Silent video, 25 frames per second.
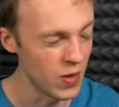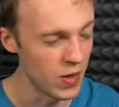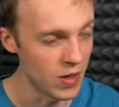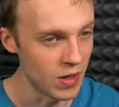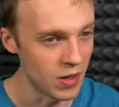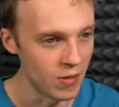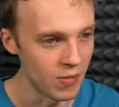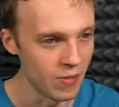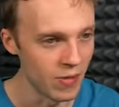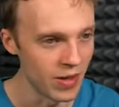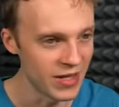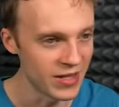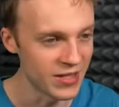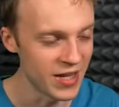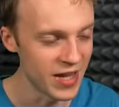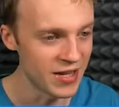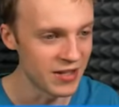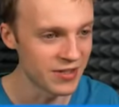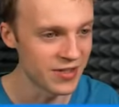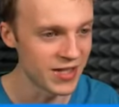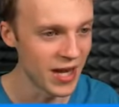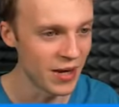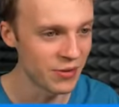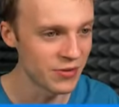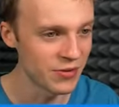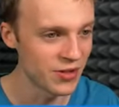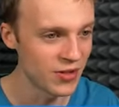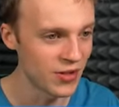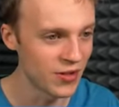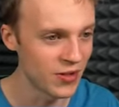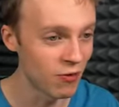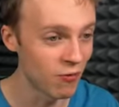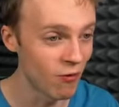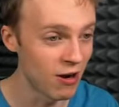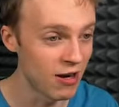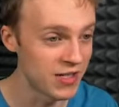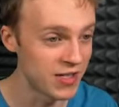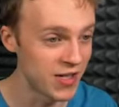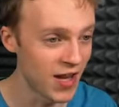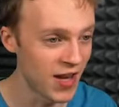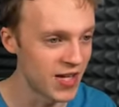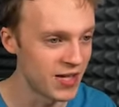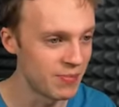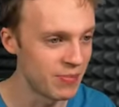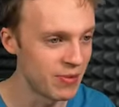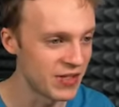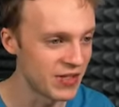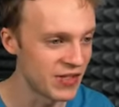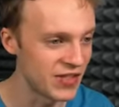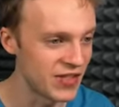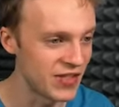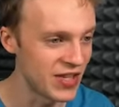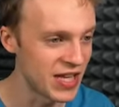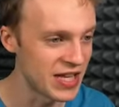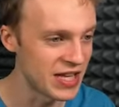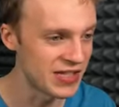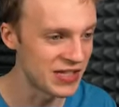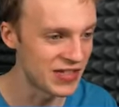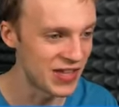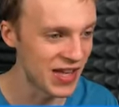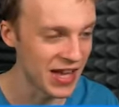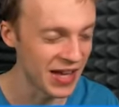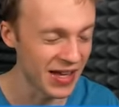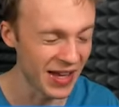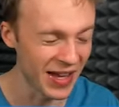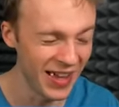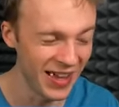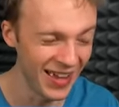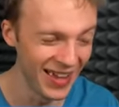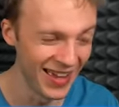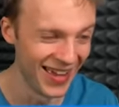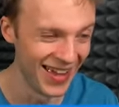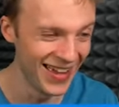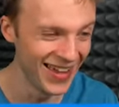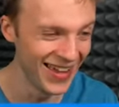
Oh my days, now is not a great time to be seasick.